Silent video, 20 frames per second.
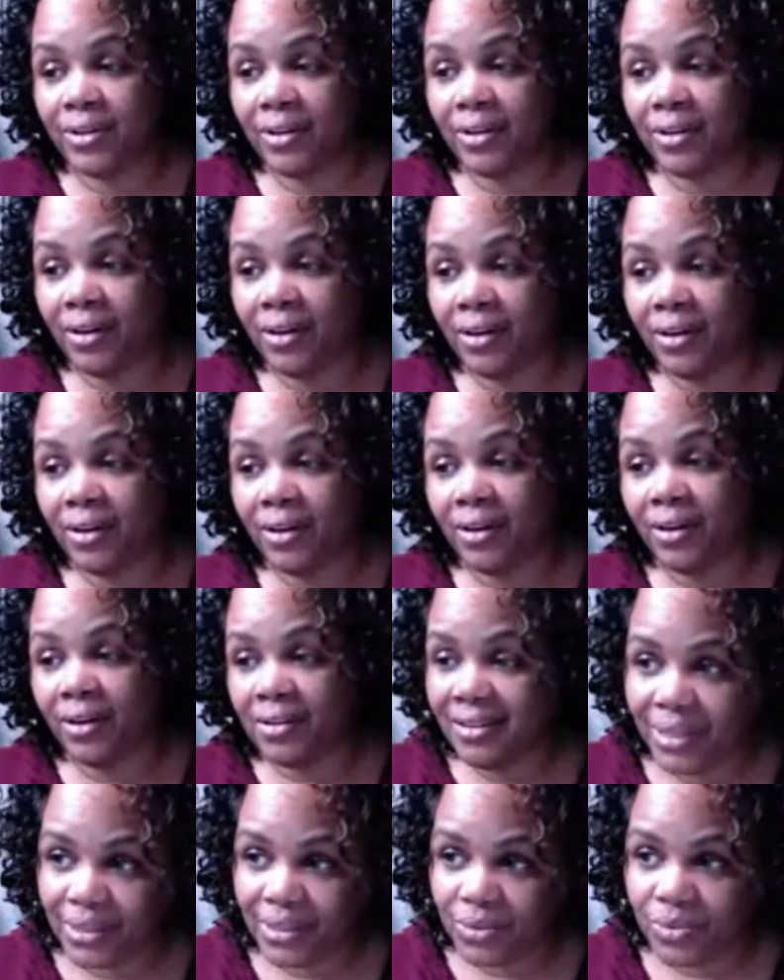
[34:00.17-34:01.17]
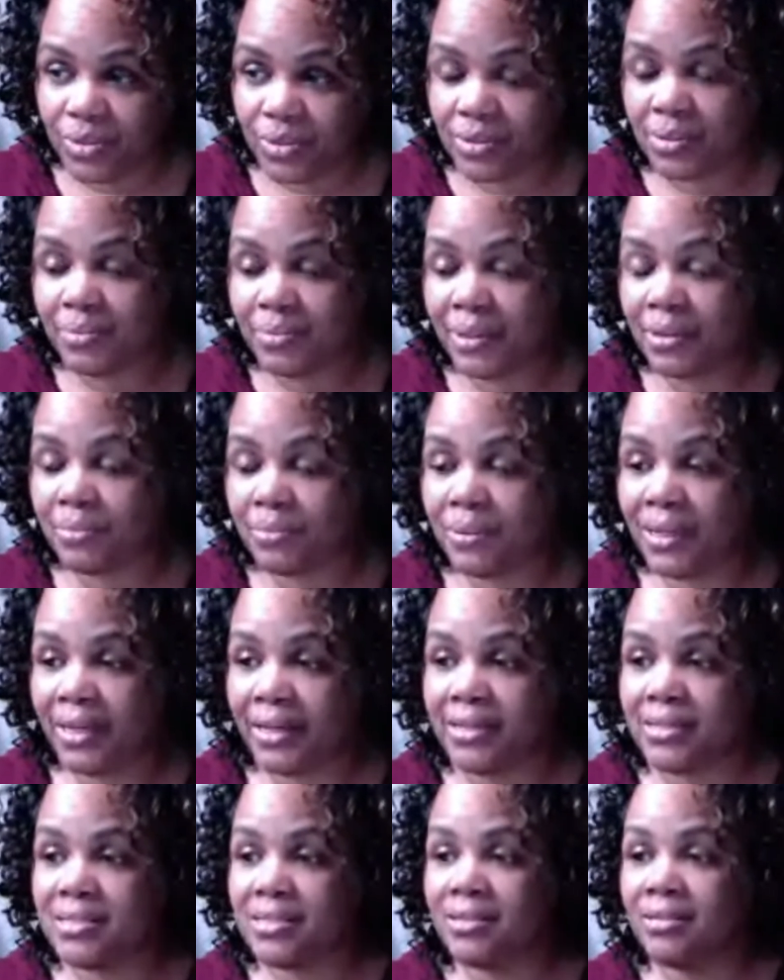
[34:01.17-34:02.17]
we all did it, make the world a better
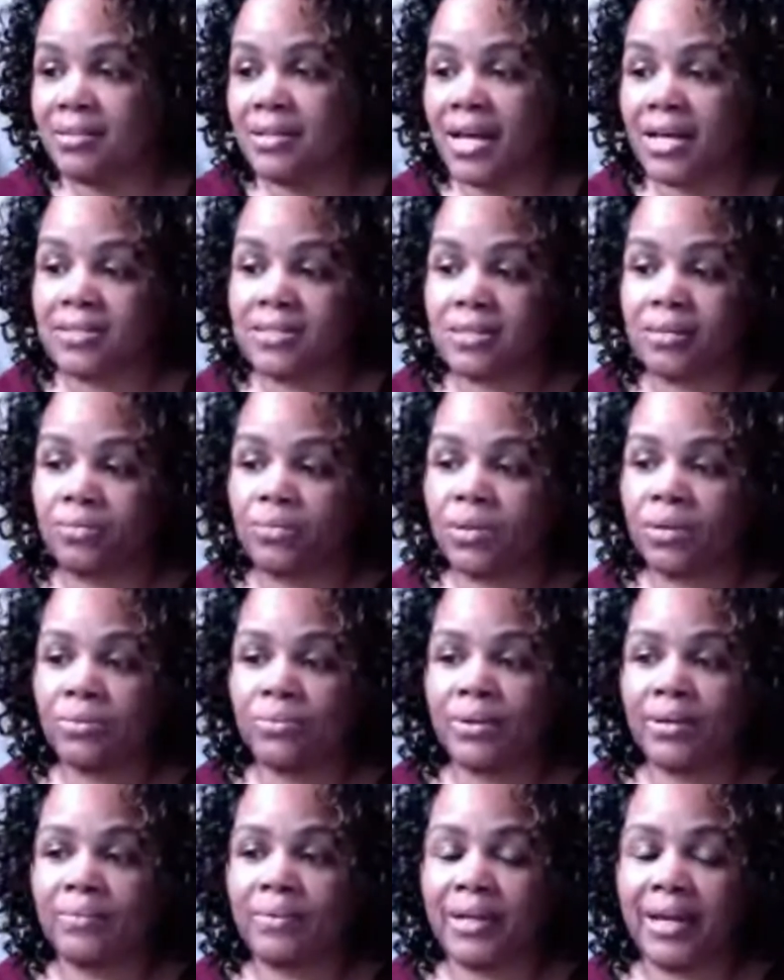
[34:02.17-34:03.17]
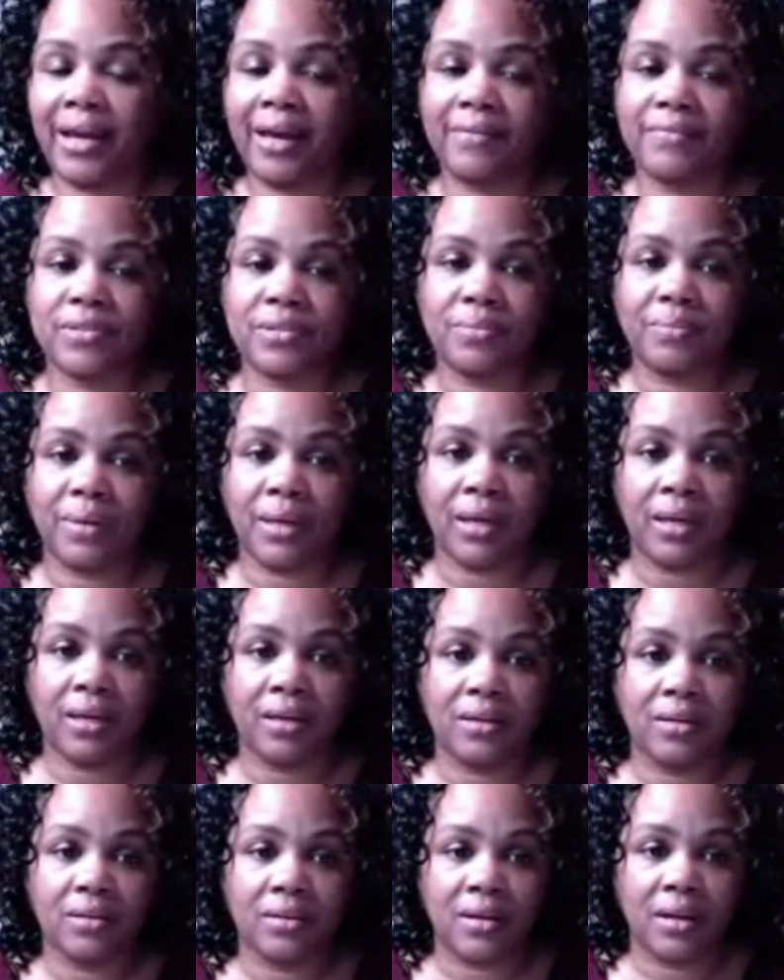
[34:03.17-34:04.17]
place. Not somewhere we would have to
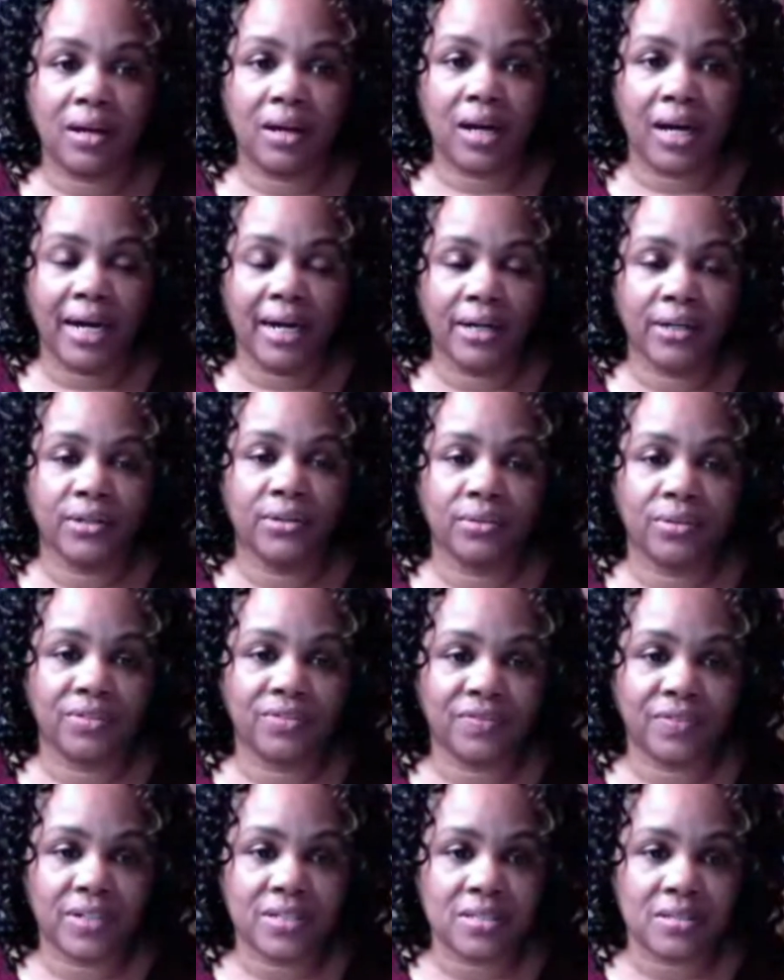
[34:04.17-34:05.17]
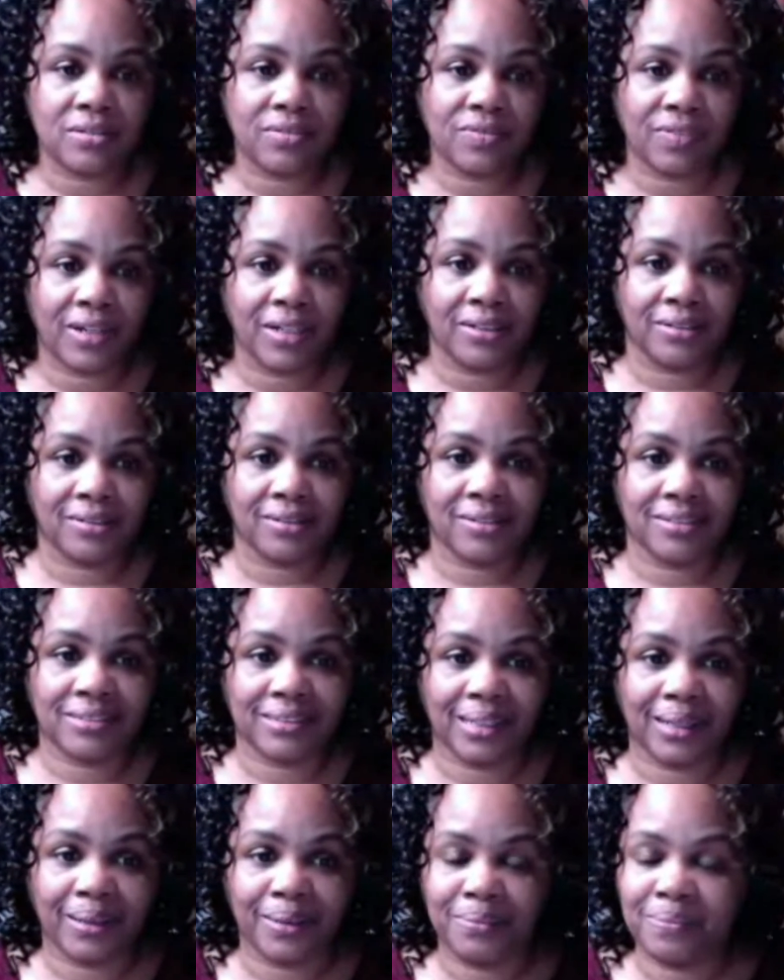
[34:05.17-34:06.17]
be arguing and fussing and fighting all the
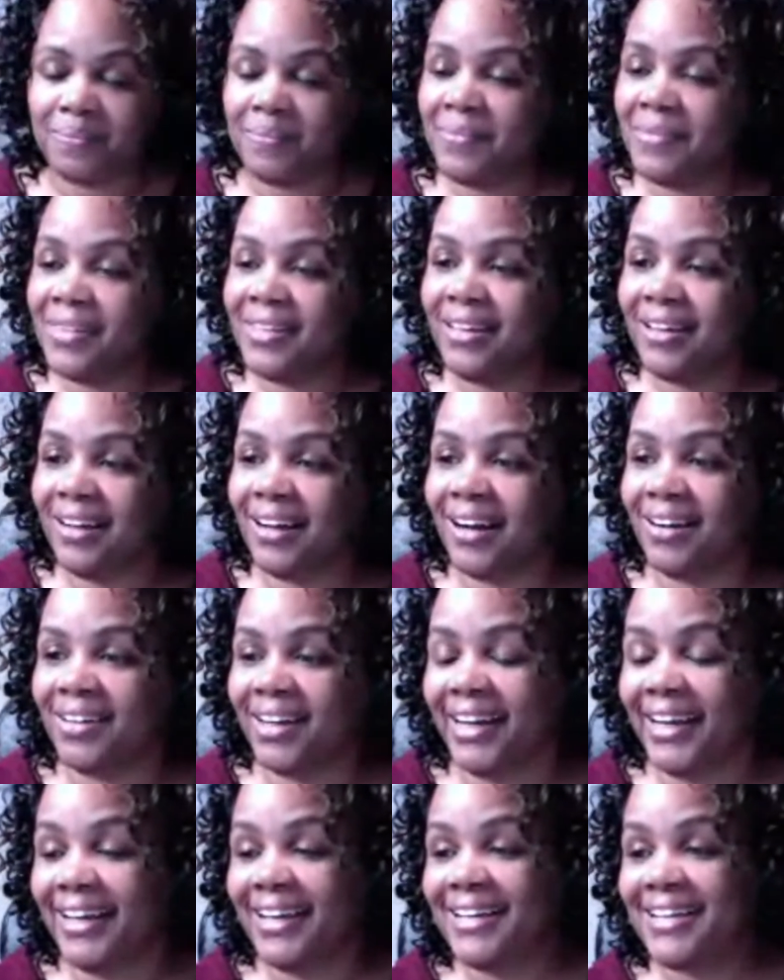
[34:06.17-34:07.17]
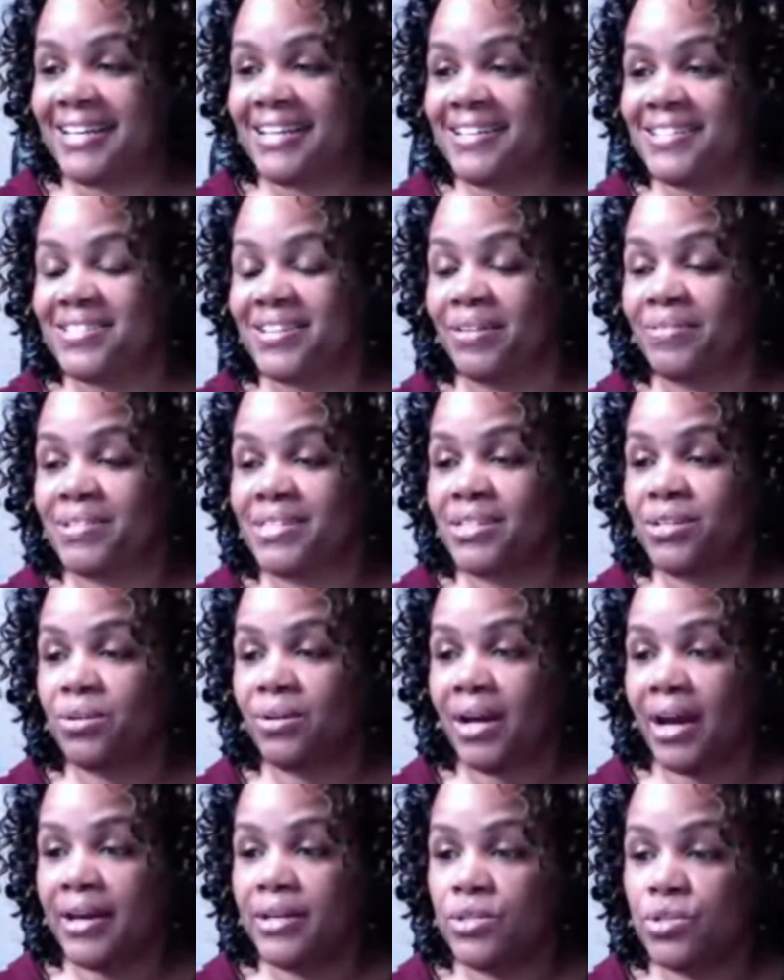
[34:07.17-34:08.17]
time. All right. So I will see
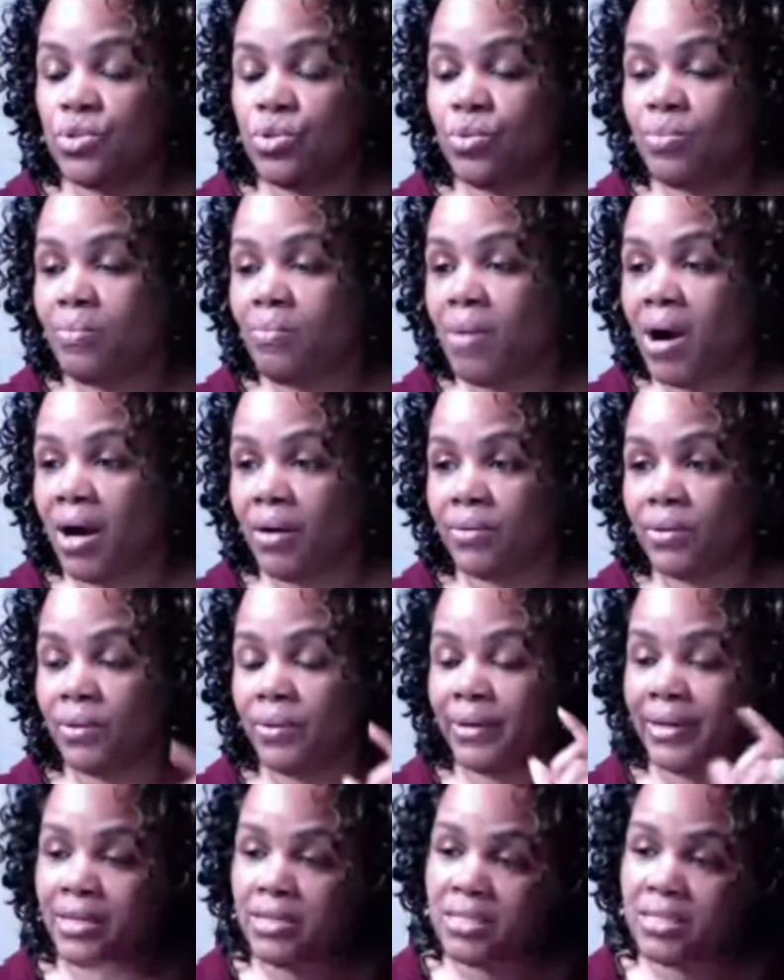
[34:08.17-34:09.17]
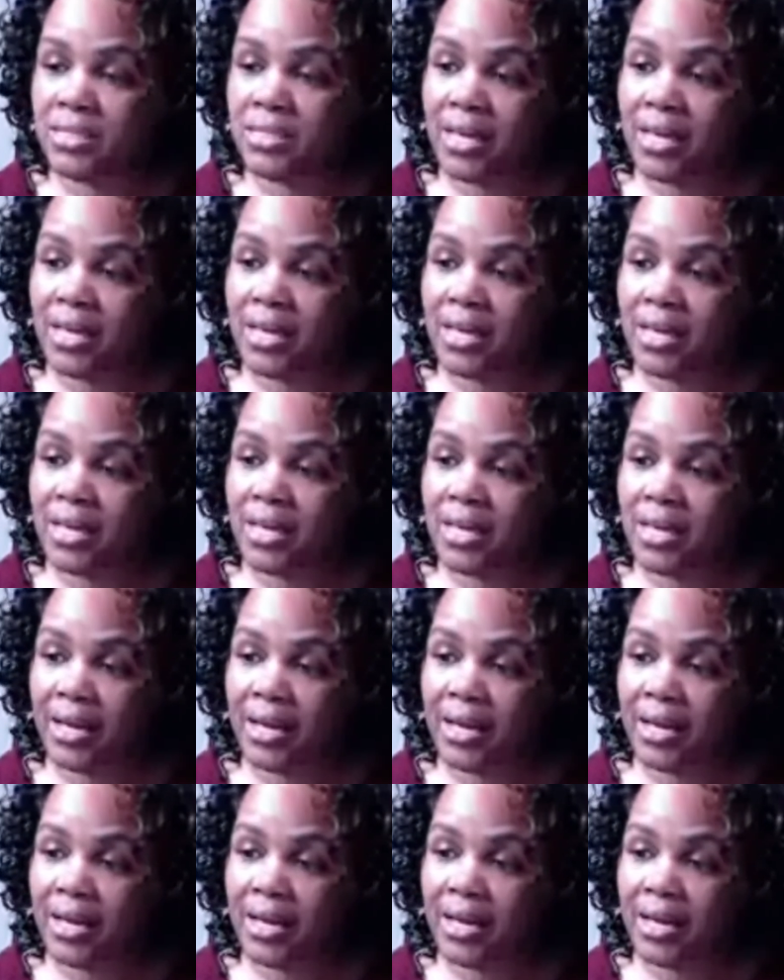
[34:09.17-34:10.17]
you guys tomorrow inside the Hammers
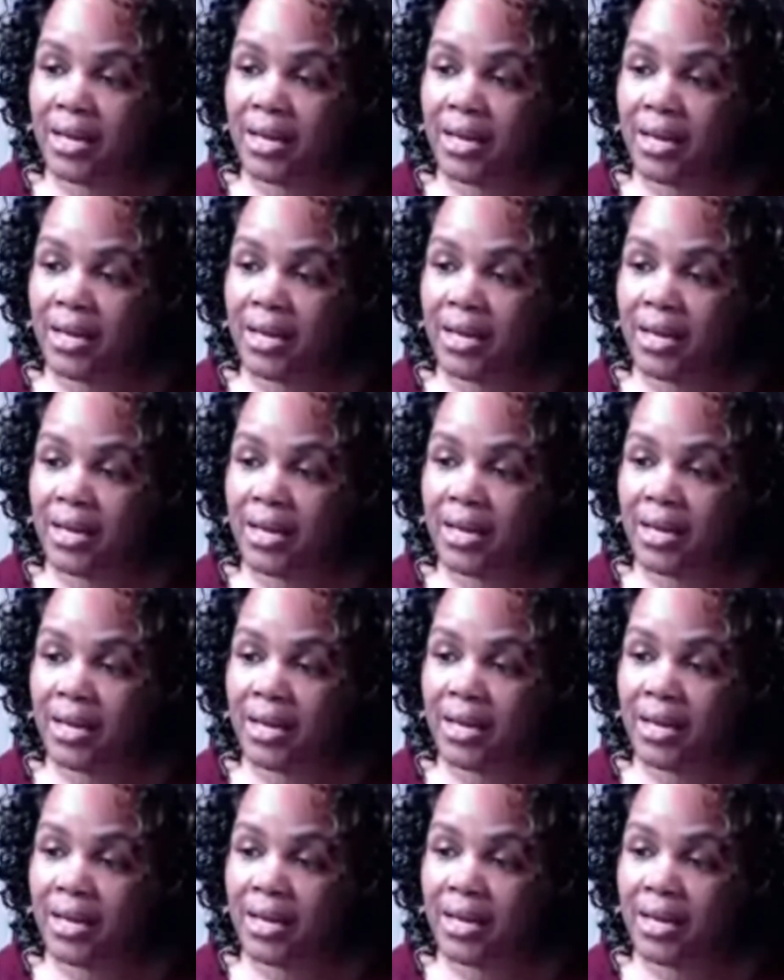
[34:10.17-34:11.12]
Facebook group